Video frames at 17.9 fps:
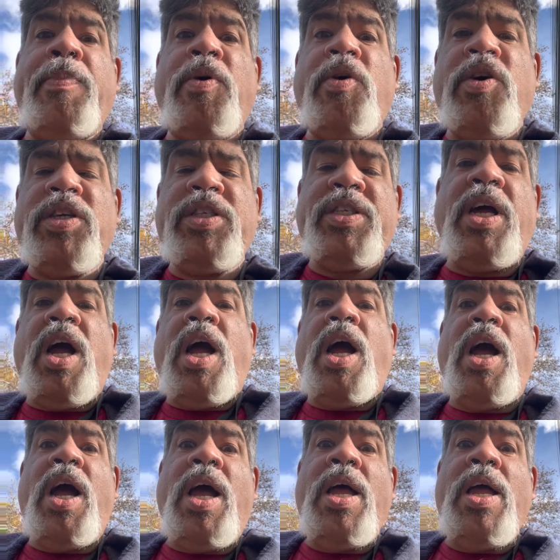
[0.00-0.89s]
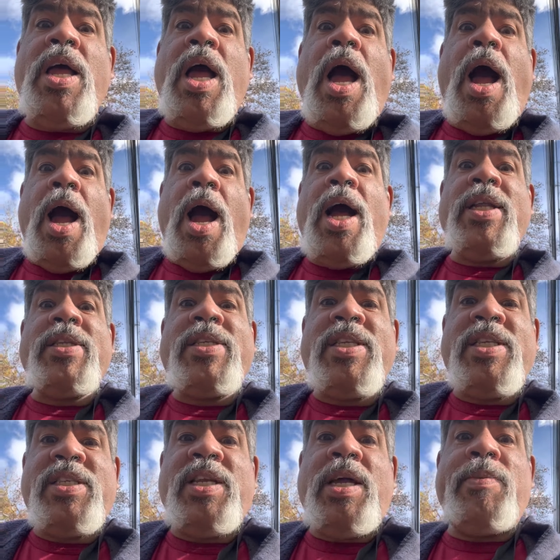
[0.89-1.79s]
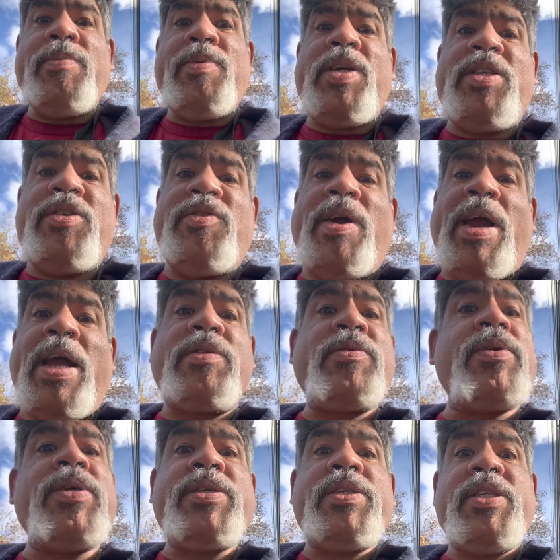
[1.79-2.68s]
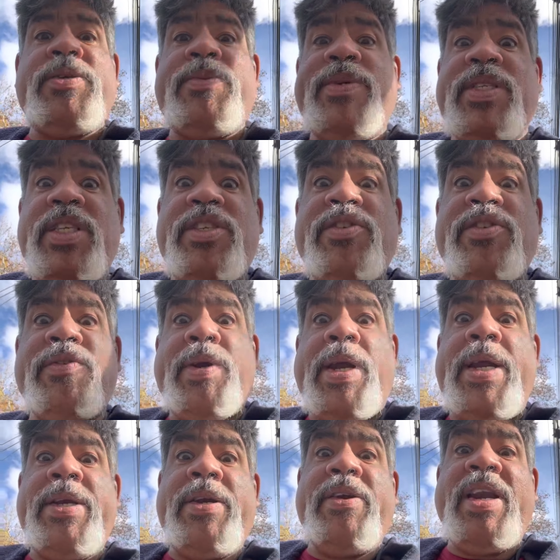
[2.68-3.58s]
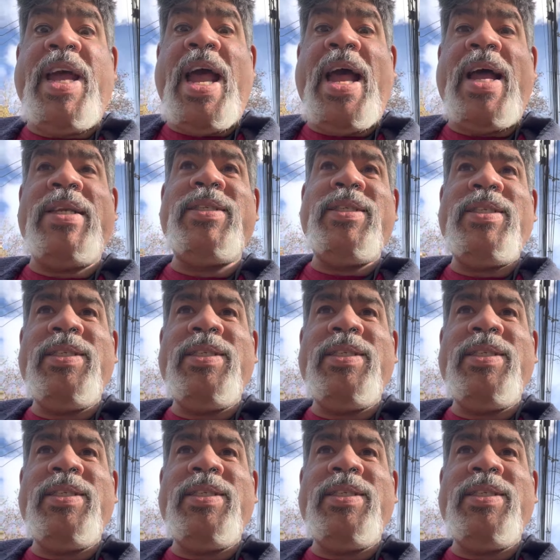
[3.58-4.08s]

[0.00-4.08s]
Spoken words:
pushed onto the subway tracks, whether there was a train or not,